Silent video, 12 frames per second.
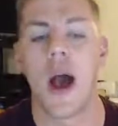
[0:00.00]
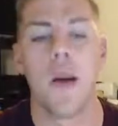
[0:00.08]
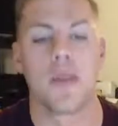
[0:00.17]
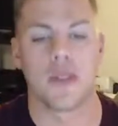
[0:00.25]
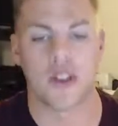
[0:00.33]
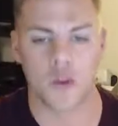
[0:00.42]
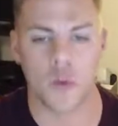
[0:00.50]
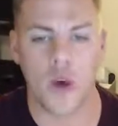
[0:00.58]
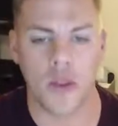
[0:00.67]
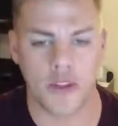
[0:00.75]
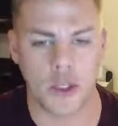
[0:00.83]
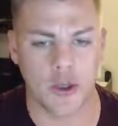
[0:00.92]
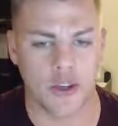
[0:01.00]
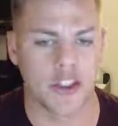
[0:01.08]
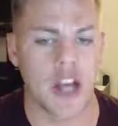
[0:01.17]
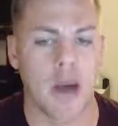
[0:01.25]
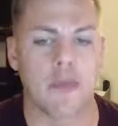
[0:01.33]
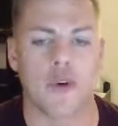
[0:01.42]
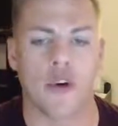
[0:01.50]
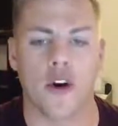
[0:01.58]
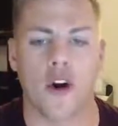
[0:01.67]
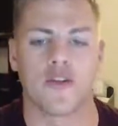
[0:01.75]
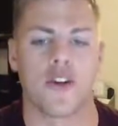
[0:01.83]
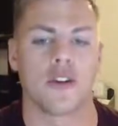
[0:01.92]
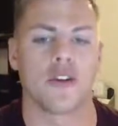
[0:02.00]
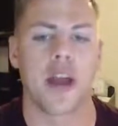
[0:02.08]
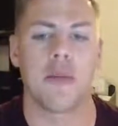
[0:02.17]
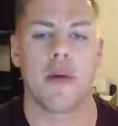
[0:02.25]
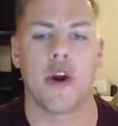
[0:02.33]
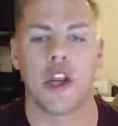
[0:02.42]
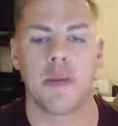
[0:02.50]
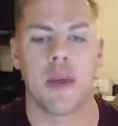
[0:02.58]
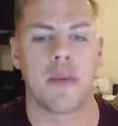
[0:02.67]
+1 lets you look at the top 4 cards of your library.